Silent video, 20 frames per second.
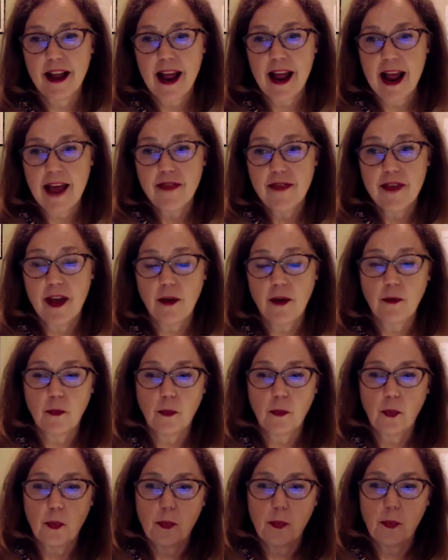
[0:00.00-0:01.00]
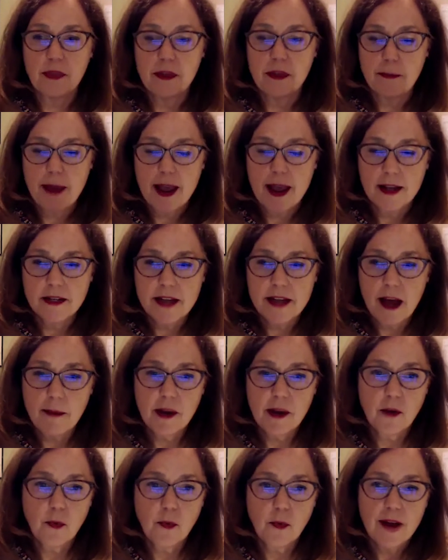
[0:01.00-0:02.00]
And then the
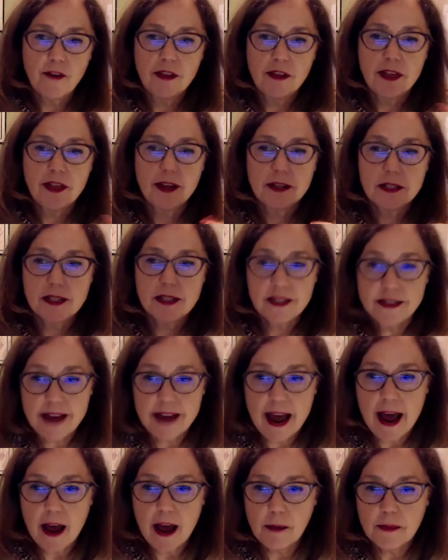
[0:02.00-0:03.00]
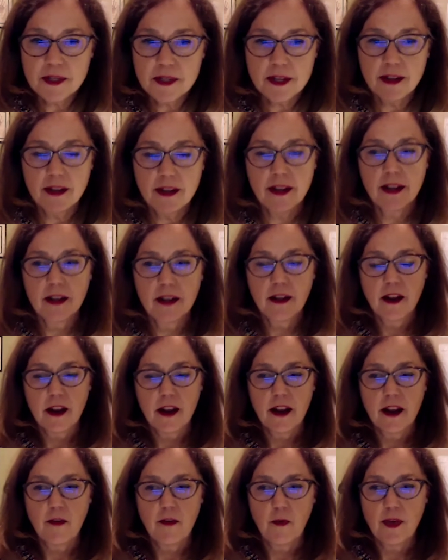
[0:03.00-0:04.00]
pandemic, when everything stopped,
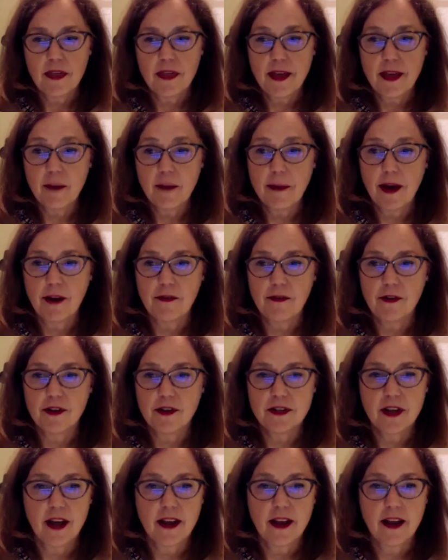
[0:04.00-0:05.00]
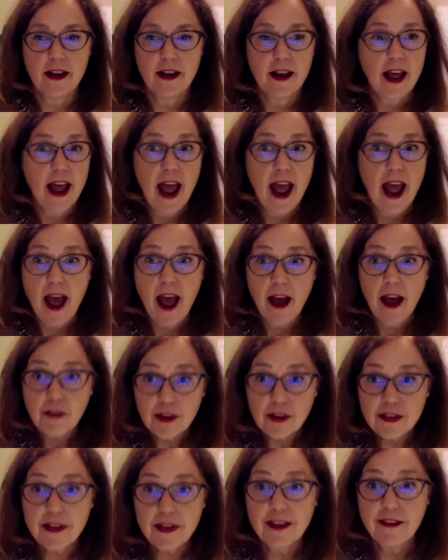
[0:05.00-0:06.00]
if we think about it for a second,
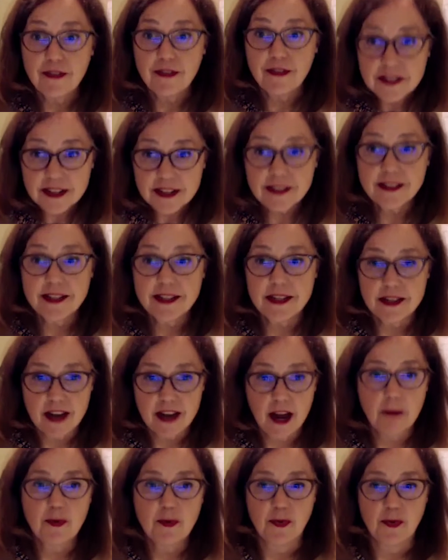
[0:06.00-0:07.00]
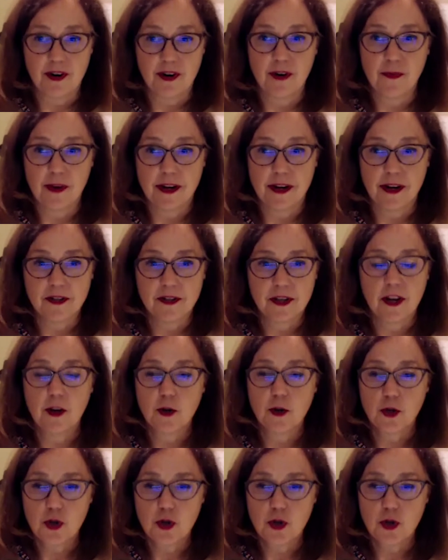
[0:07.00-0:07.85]
everything physically stopped where it was.